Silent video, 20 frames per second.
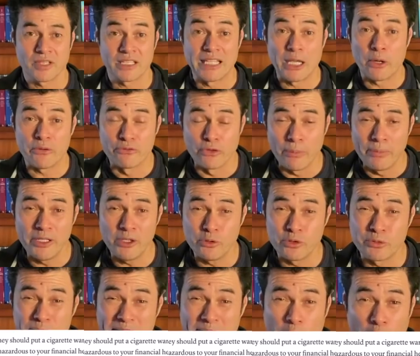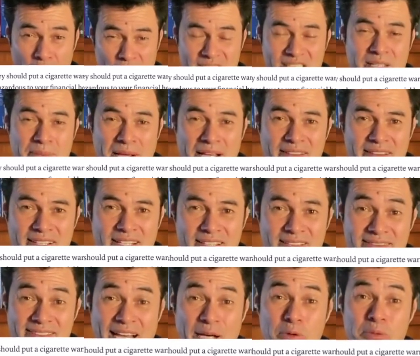Now, if Robinhood was being honest about this,
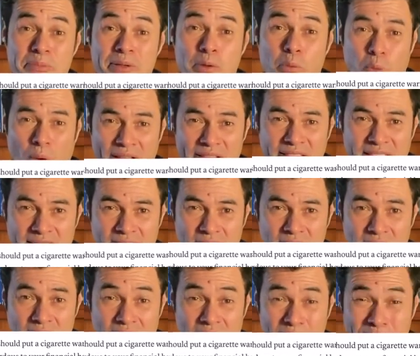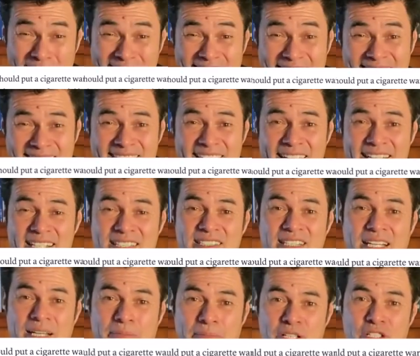that would be one thing. But they say
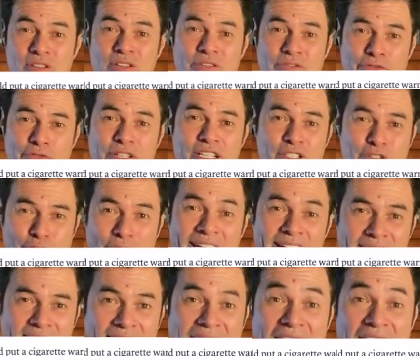it's commission-free trading,